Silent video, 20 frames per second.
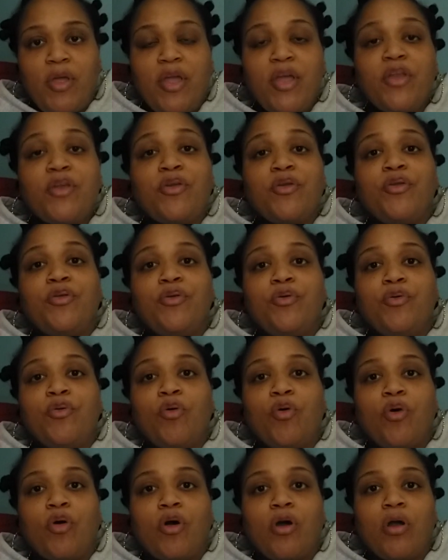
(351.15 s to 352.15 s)
hinder you
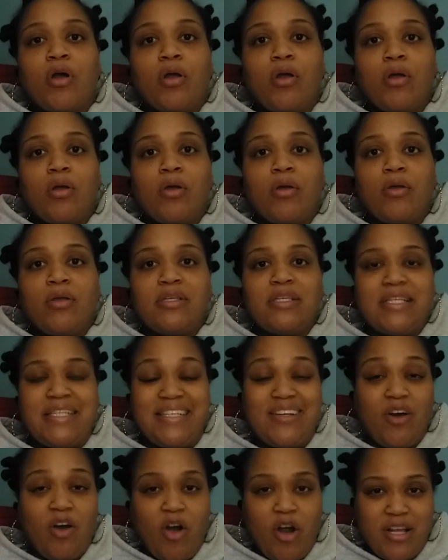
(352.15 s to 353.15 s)
or
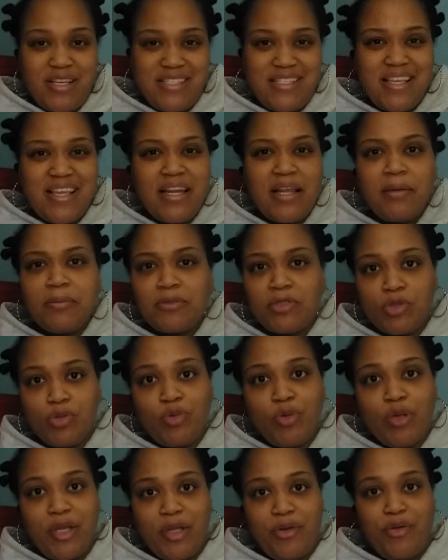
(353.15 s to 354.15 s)
are set up
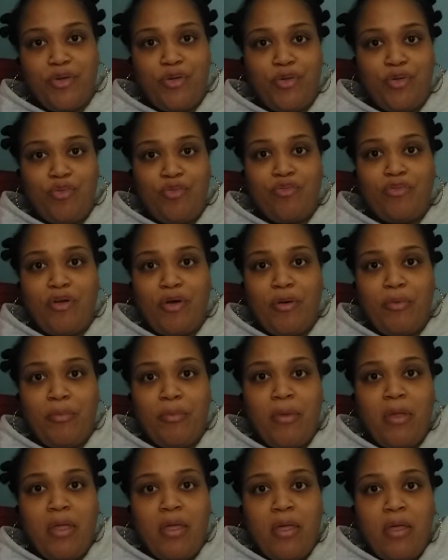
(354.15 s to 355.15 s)
to hinder you
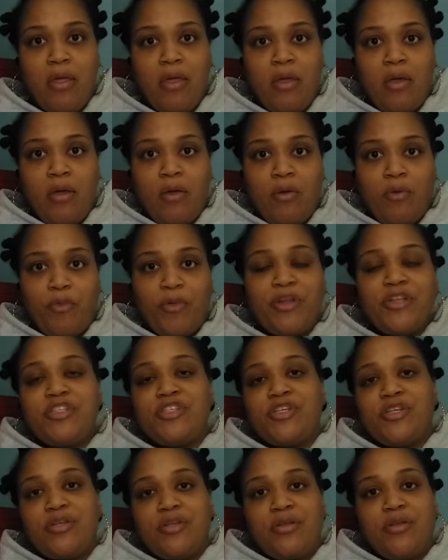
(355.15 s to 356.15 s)
from
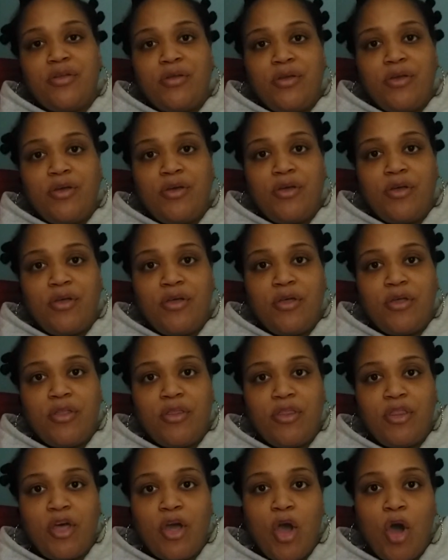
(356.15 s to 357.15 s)
reaching
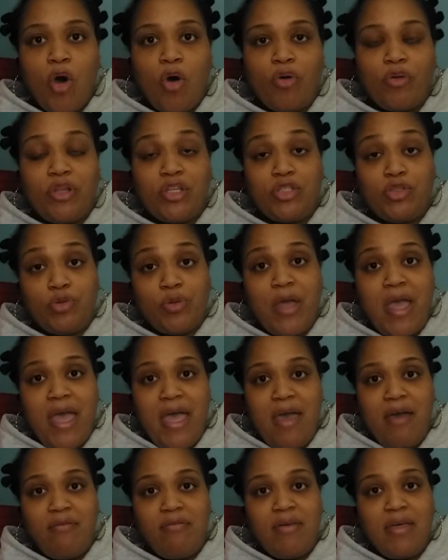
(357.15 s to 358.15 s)
the goal that you
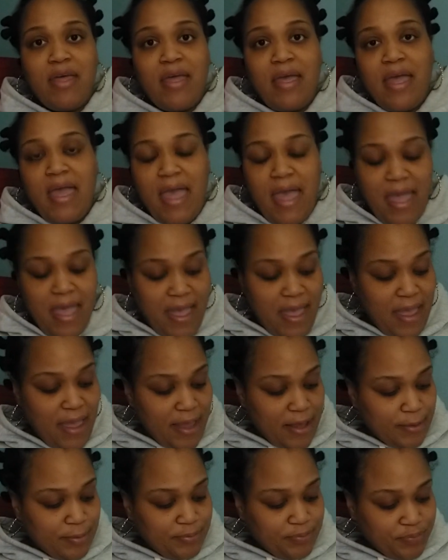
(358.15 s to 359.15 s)
have at
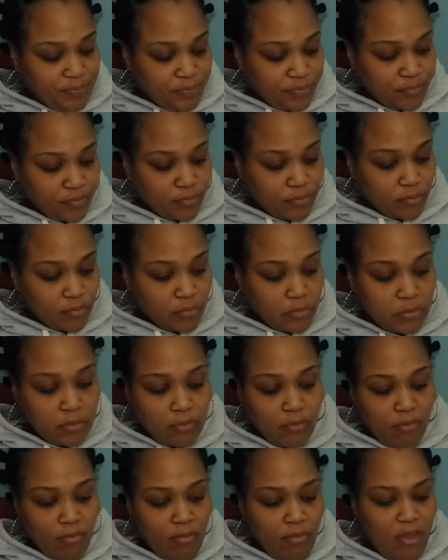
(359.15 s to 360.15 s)
hand.
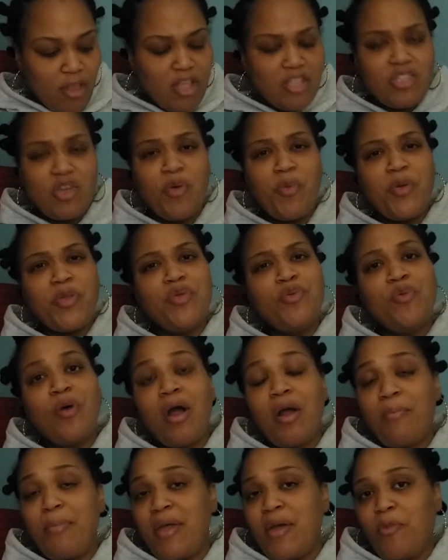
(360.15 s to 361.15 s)
So when you
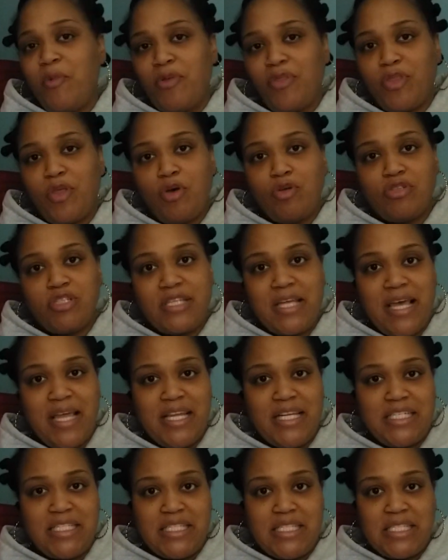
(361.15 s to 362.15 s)
are met with those
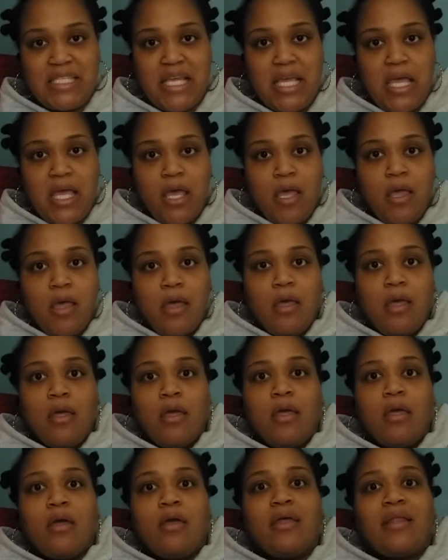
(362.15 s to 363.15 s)
challenges,
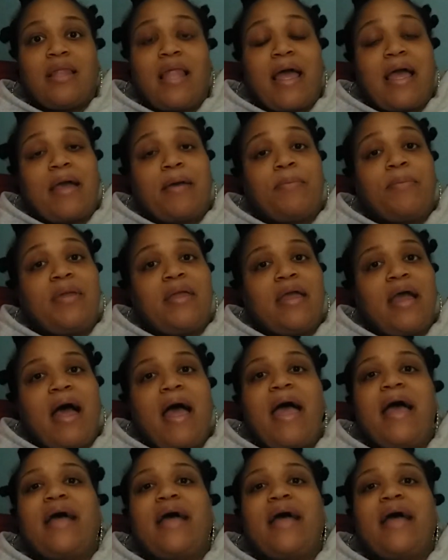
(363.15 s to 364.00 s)
like me, I